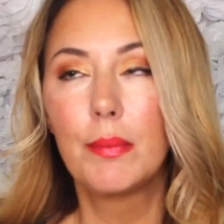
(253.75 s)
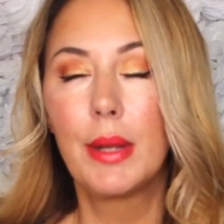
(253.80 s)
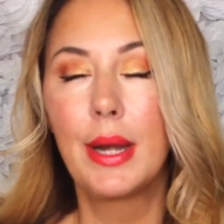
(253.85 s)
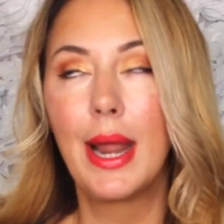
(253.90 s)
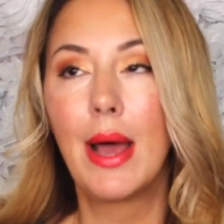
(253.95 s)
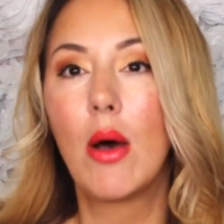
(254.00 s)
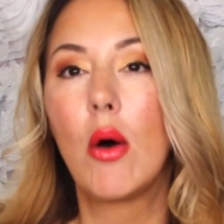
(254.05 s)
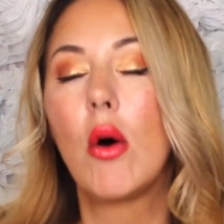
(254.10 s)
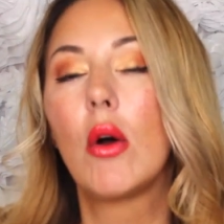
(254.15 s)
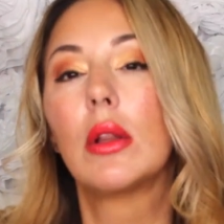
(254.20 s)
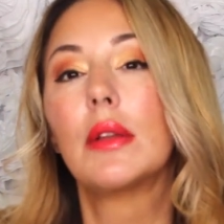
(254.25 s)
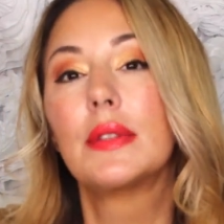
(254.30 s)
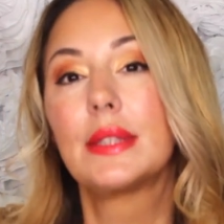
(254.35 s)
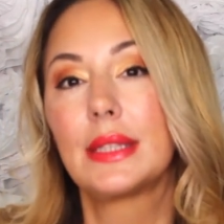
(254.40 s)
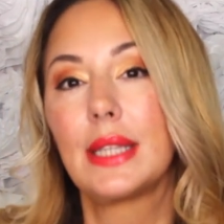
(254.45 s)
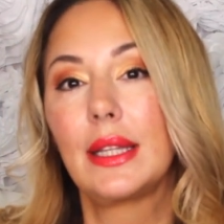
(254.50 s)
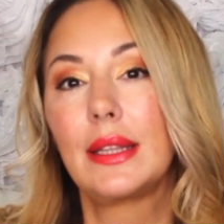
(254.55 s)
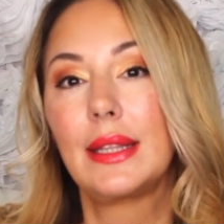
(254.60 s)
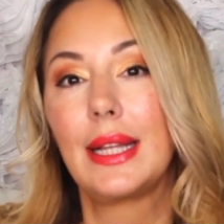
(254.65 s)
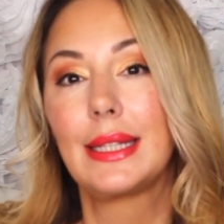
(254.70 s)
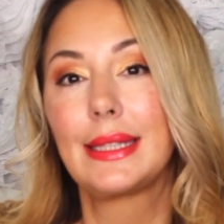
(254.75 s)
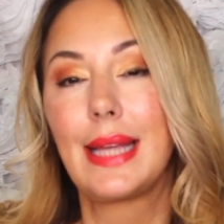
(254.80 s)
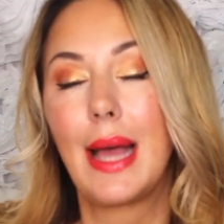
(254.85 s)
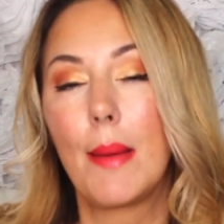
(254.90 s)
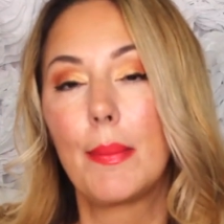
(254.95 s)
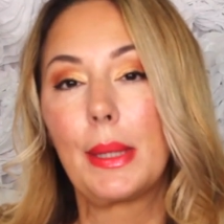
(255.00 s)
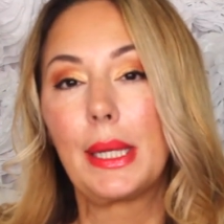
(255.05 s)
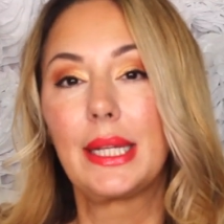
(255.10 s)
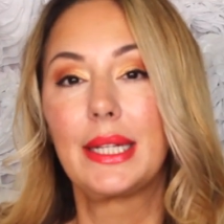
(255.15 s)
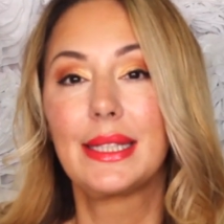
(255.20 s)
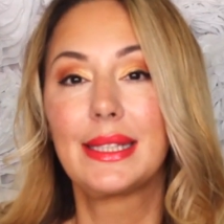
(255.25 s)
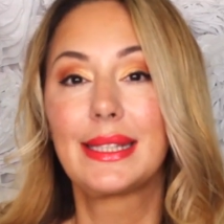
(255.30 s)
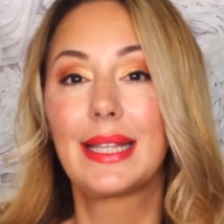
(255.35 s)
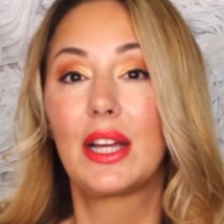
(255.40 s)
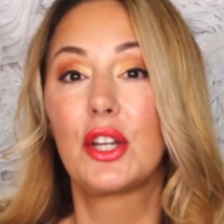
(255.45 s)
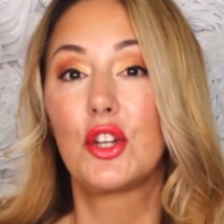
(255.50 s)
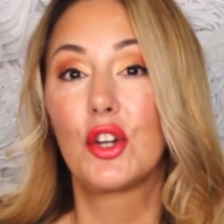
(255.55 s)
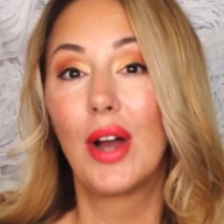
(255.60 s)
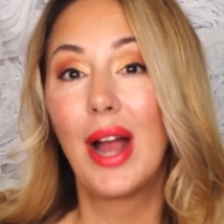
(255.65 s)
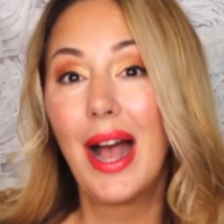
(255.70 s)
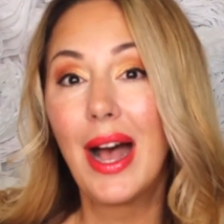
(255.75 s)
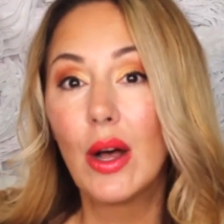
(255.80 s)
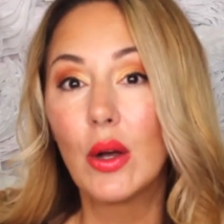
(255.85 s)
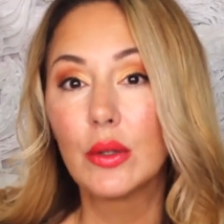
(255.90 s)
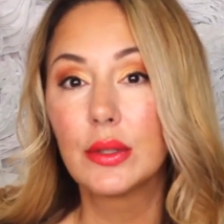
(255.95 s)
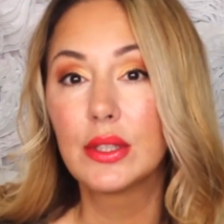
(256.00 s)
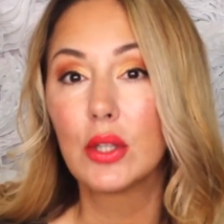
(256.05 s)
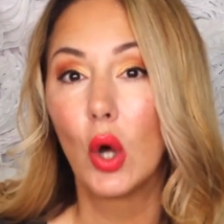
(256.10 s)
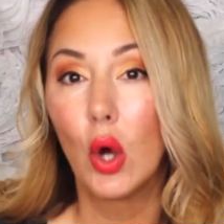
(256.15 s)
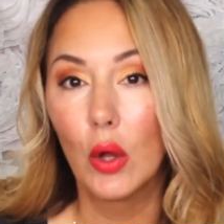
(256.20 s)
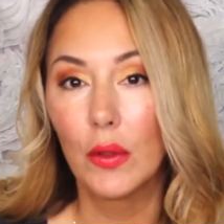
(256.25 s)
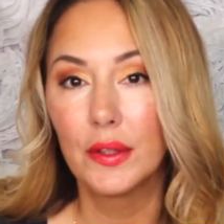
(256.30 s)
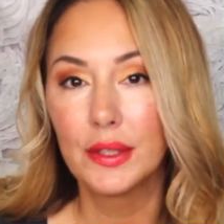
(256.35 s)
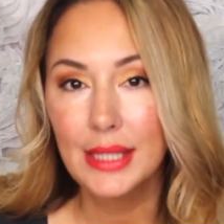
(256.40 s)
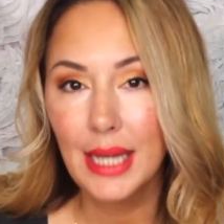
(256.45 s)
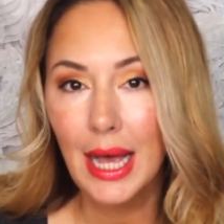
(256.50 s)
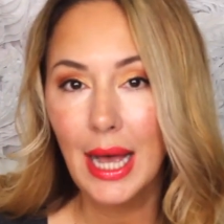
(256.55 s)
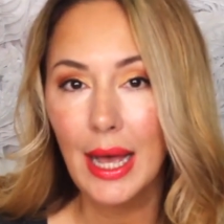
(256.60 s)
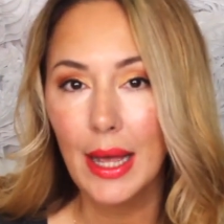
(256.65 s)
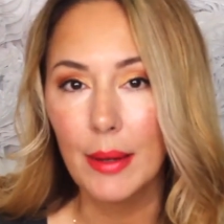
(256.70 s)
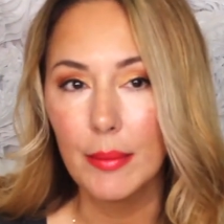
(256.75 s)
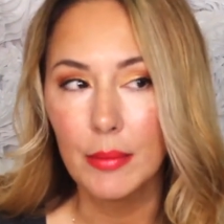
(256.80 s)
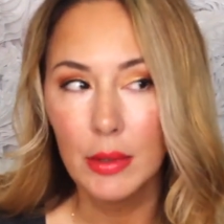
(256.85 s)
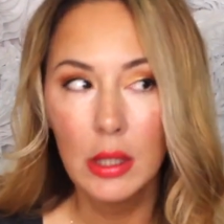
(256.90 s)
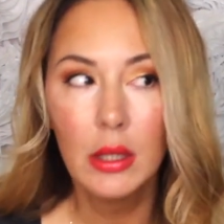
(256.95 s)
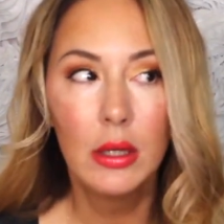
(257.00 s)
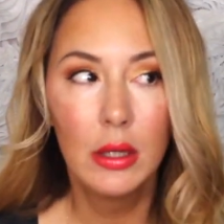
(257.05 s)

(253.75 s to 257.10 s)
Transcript: but now all of a sudden that's happening inside your house all the time,